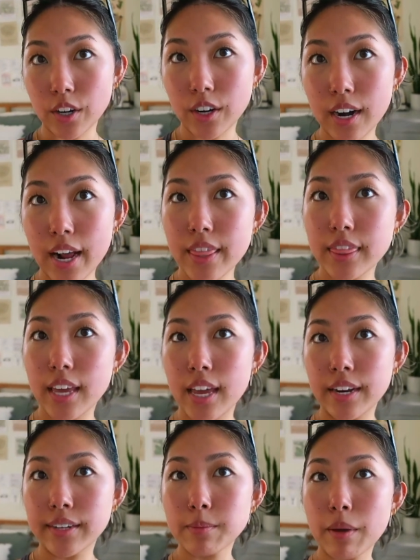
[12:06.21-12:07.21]
and
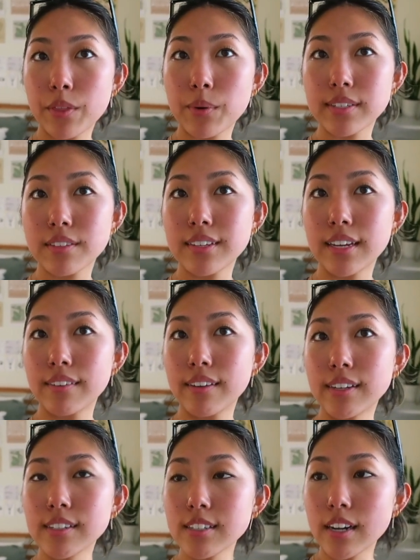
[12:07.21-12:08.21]
then spend the rest of the
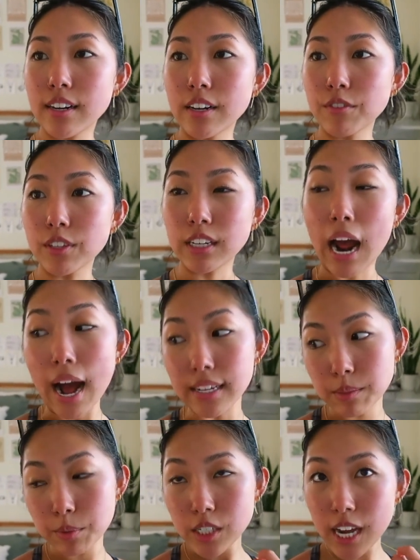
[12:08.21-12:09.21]
evening studying for the
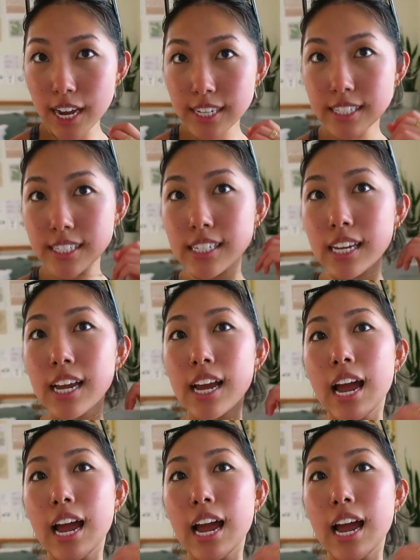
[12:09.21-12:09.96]
Casper test